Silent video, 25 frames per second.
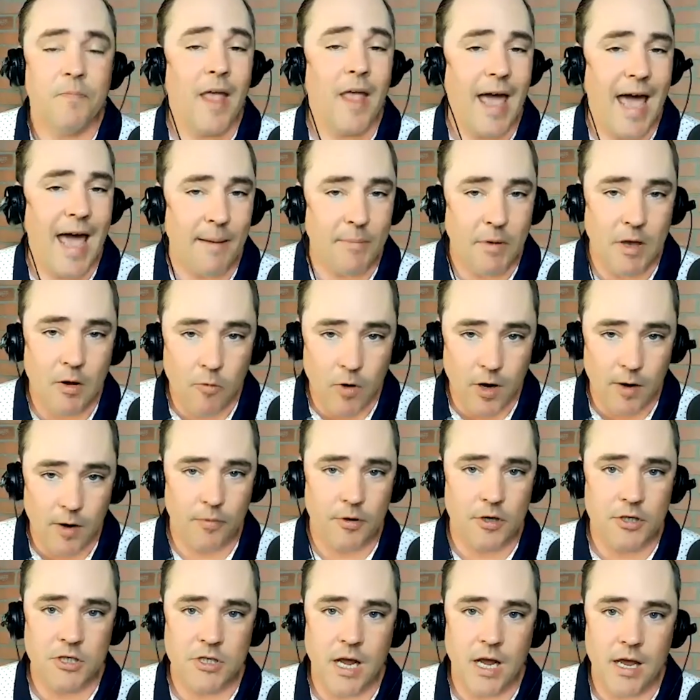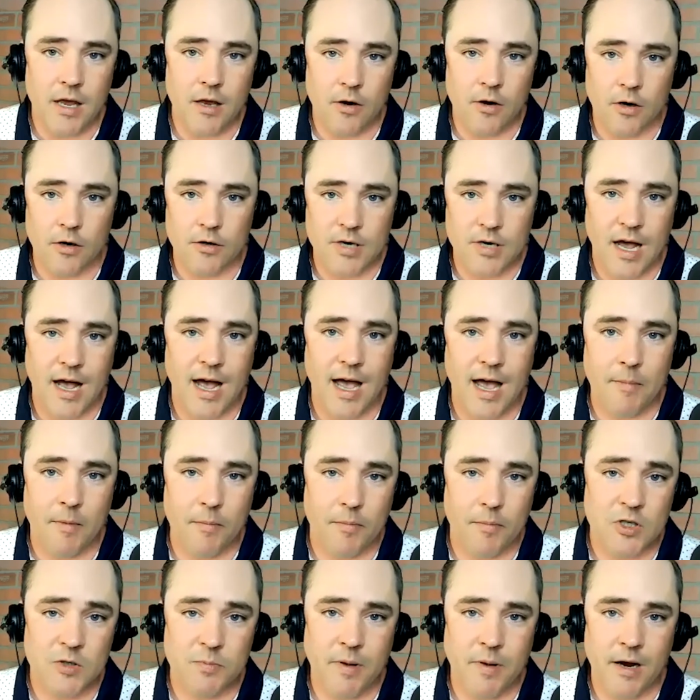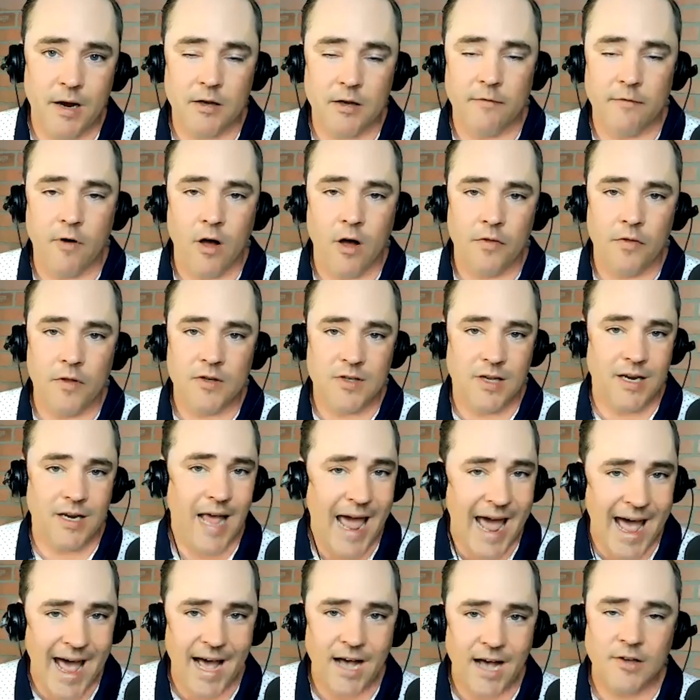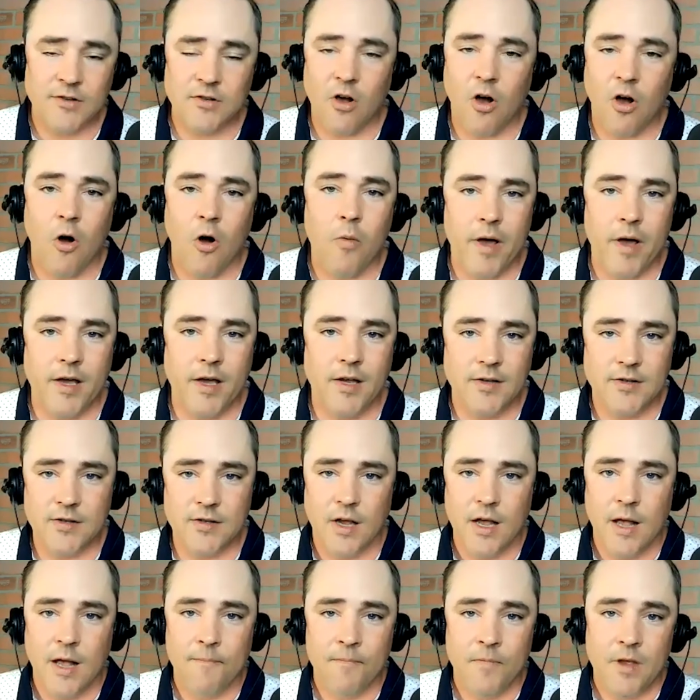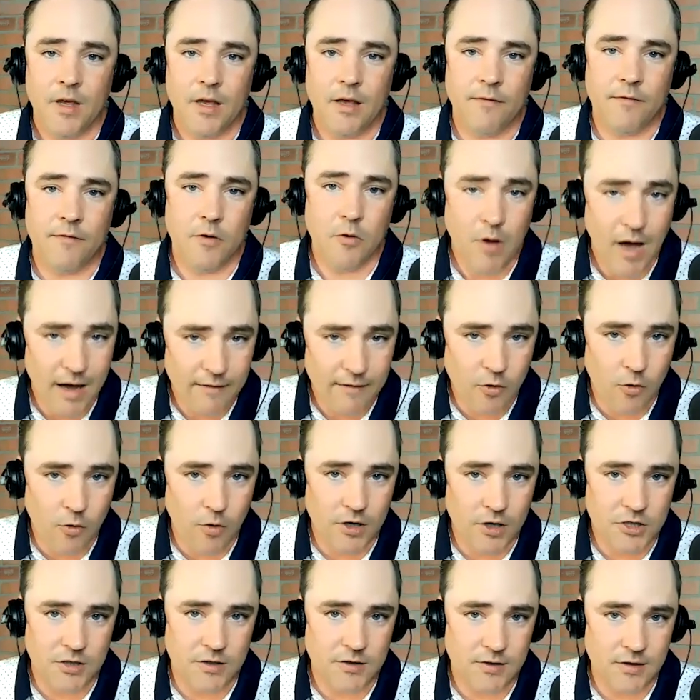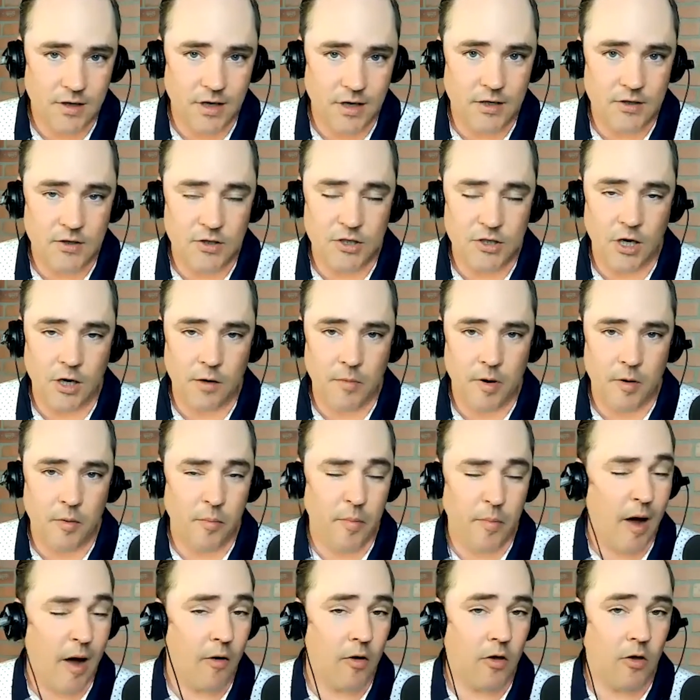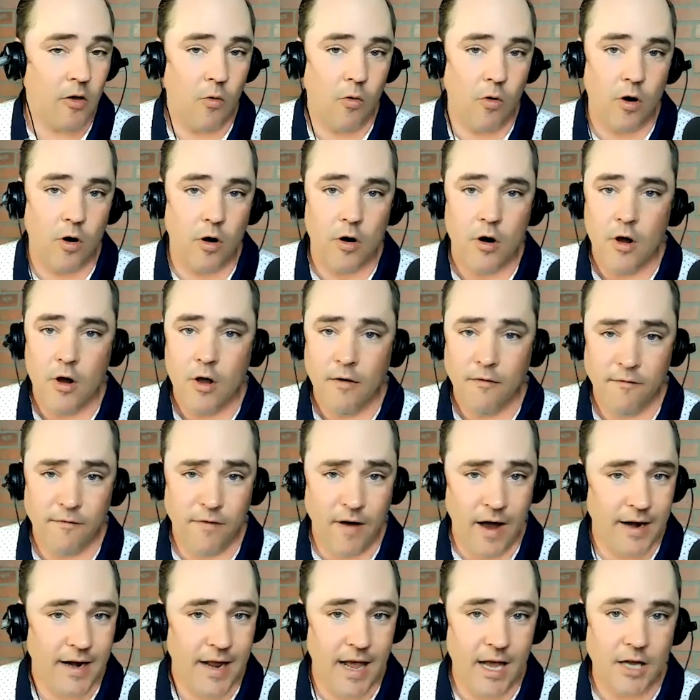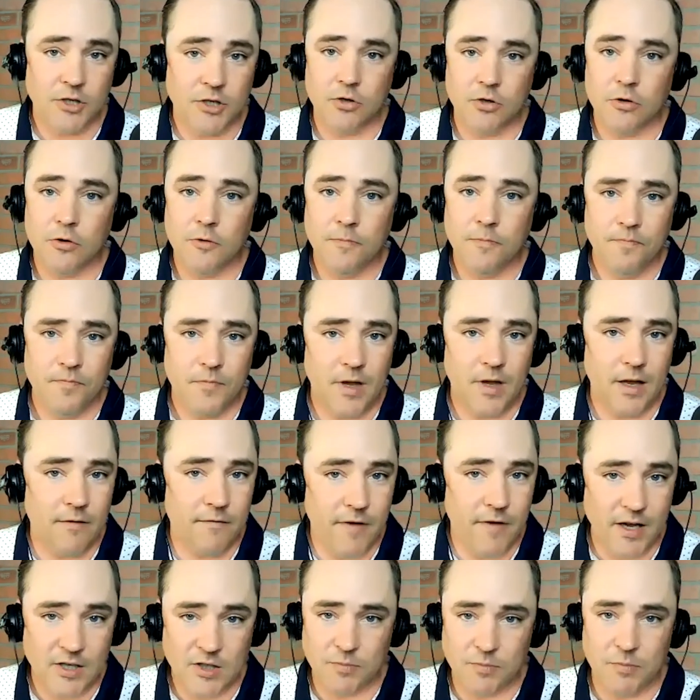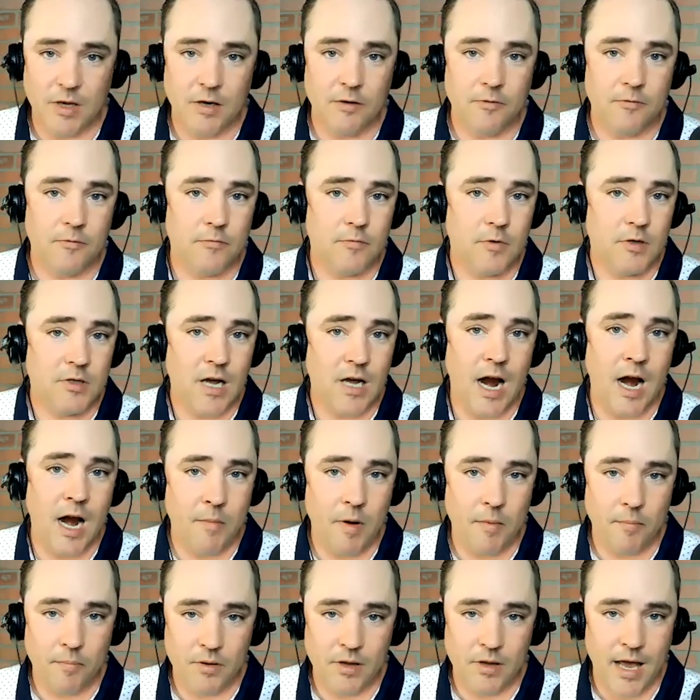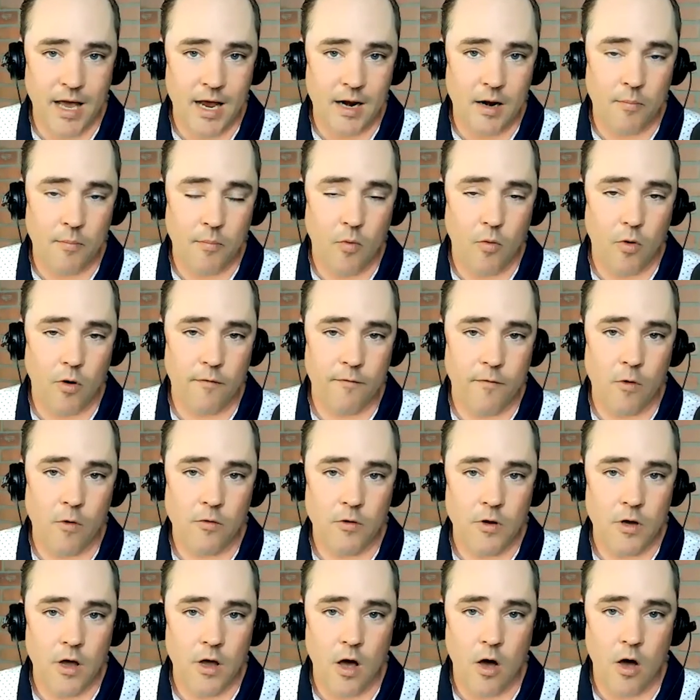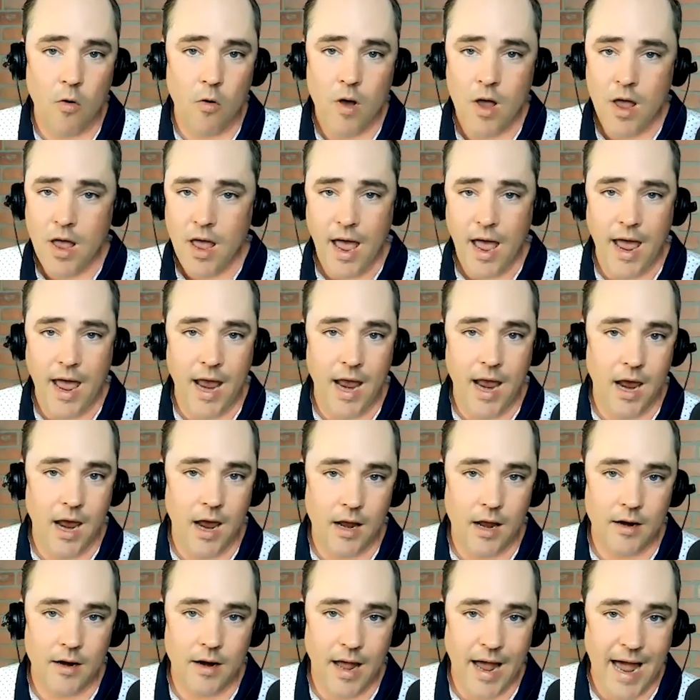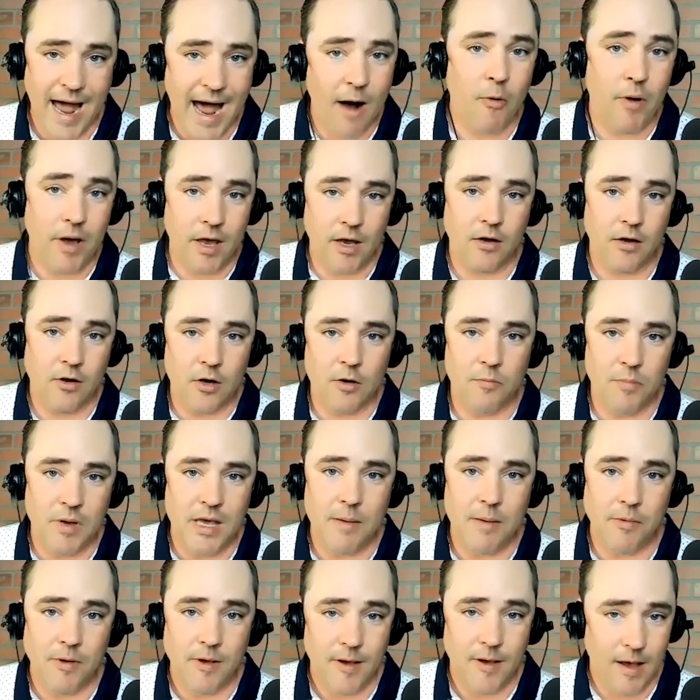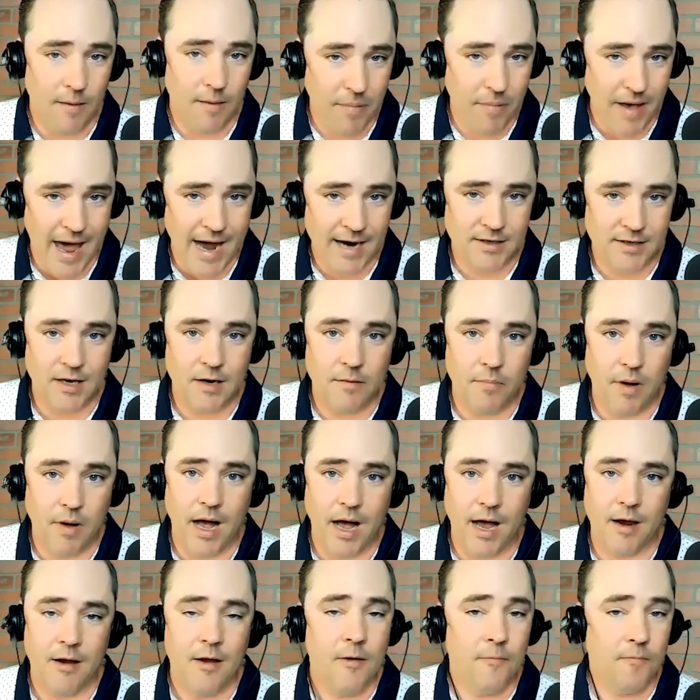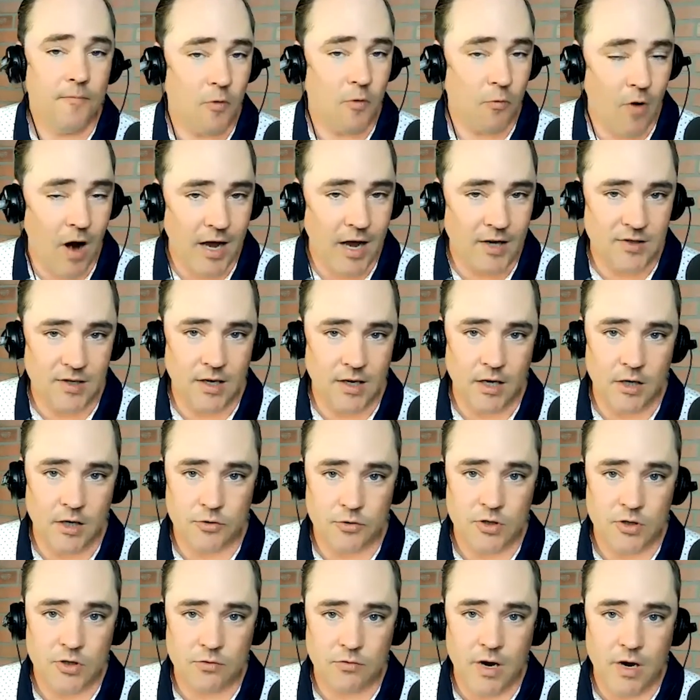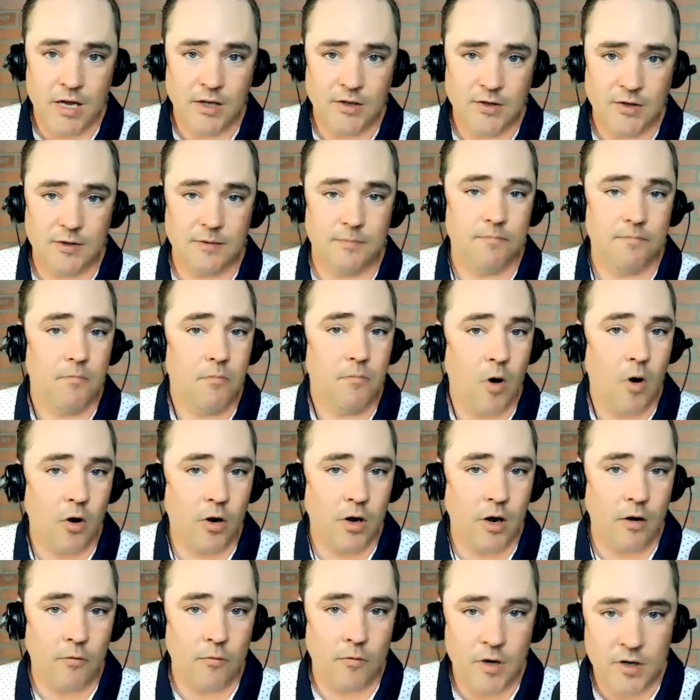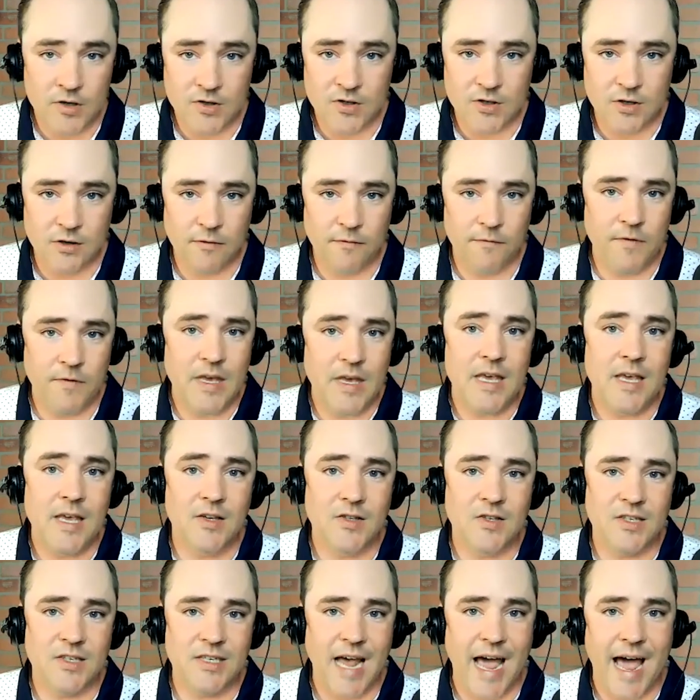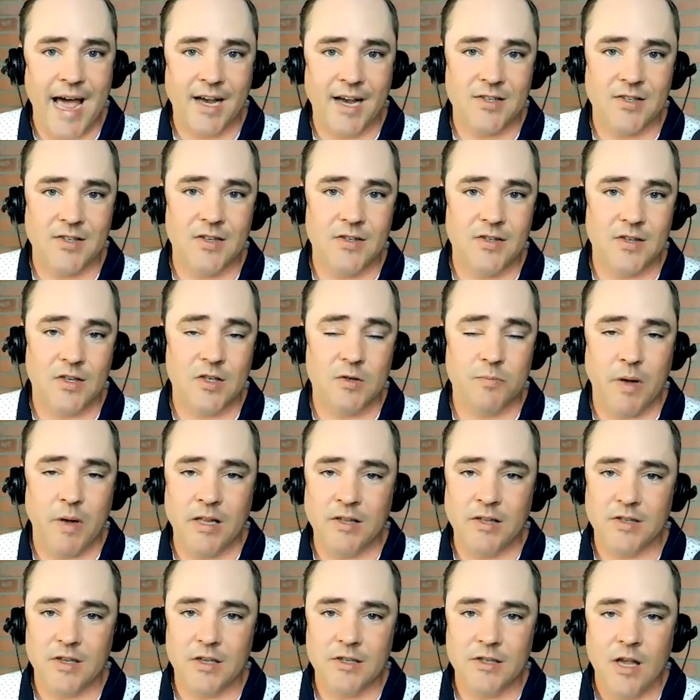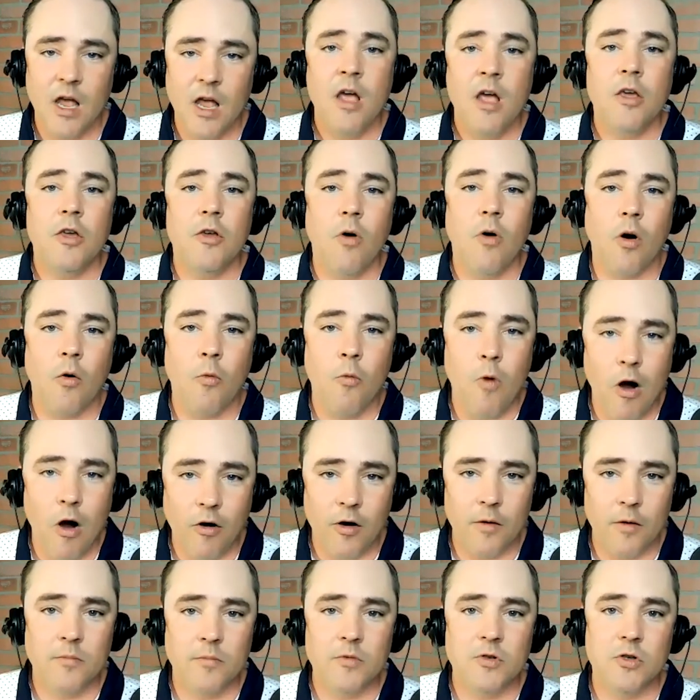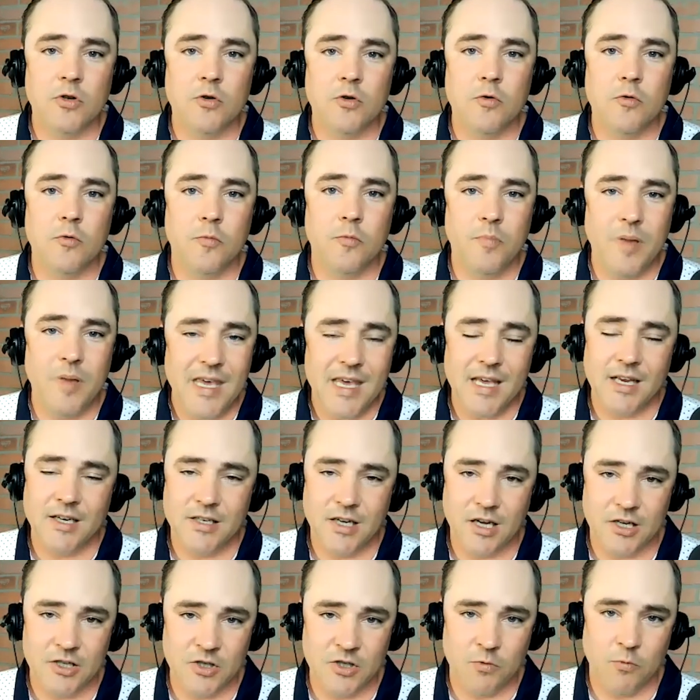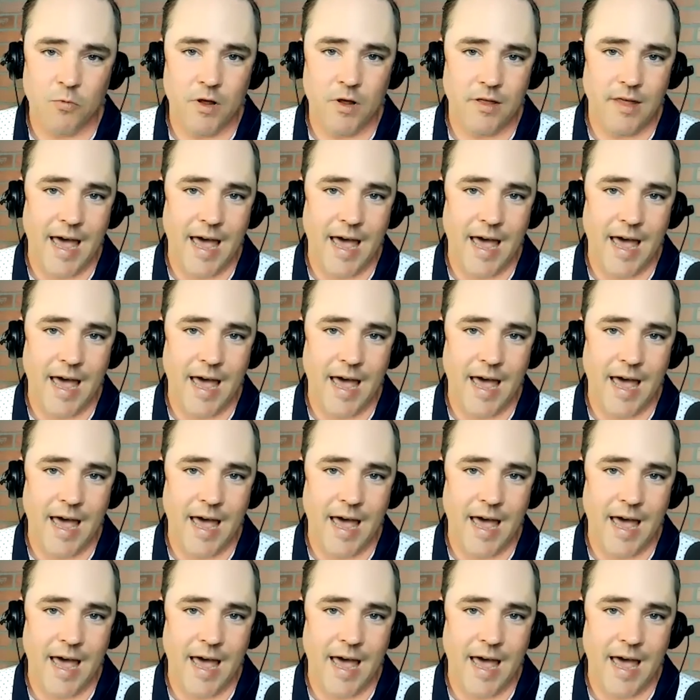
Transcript: Abby, we appreciate your time and perspective on this. And as always, If you have questions, ladies and gentlemen, about your financial investment, retirement plan, and portfolio, and how it could be impacted by rising interest rates, market risk, fees, taxes, expenses, you are welcome to be in touch with